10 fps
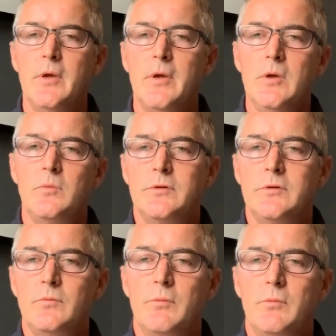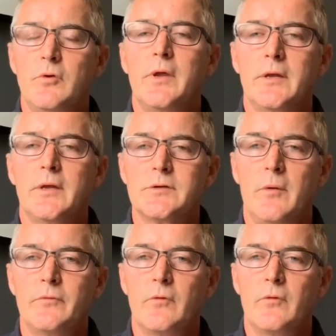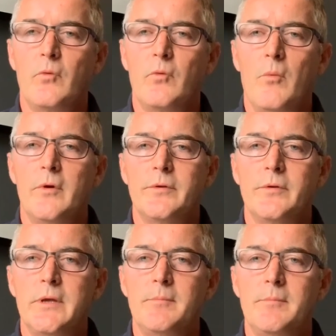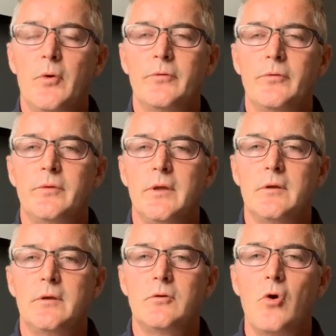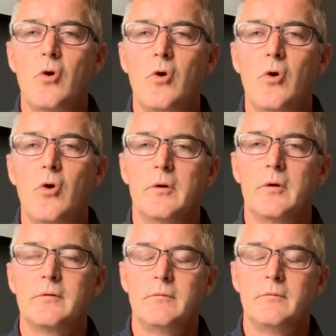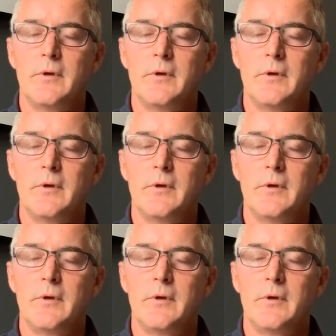we were looking at in terms of what were both the core